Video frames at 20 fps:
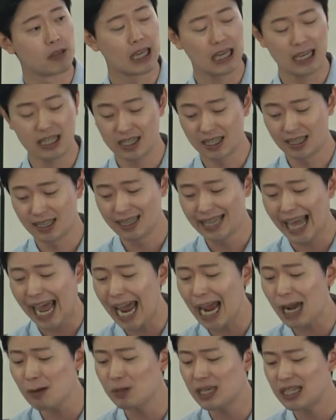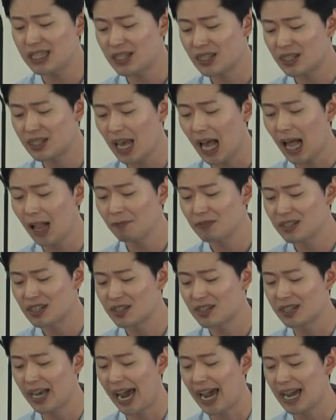His name itself
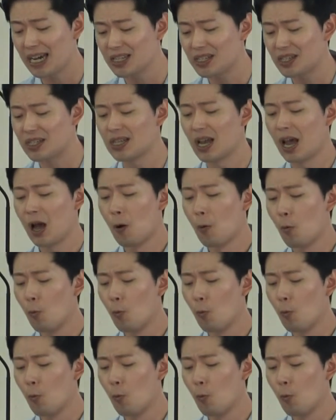says